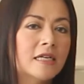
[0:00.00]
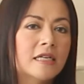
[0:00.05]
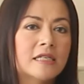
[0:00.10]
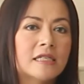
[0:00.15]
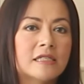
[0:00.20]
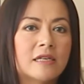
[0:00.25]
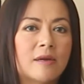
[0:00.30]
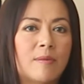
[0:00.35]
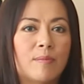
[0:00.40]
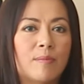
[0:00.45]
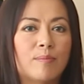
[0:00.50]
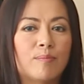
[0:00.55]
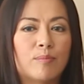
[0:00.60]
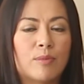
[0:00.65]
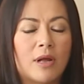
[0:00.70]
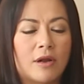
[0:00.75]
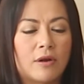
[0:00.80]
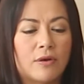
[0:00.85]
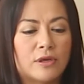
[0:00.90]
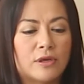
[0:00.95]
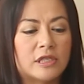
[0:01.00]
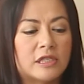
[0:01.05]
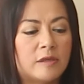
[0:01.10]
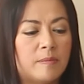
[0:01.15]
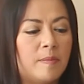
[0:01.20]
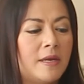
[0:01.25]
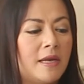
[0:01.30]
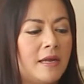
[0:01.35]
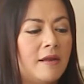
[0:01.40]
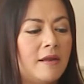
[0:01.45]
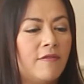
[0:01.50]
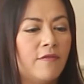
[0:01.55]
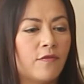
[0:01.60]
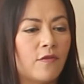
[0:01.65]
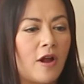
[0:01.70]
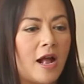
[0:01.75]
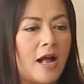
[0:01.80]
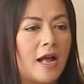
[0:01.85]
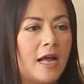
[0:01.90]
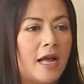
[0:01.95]
some crispy
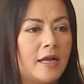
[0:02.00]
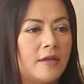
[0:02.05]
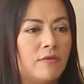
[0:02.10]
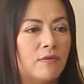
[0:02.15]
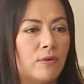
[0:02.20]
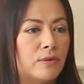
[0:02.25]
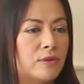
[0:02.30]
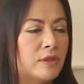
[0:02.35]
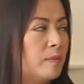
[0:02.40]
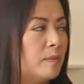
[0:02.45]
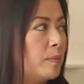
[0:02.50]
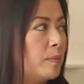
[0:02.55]
fried roasted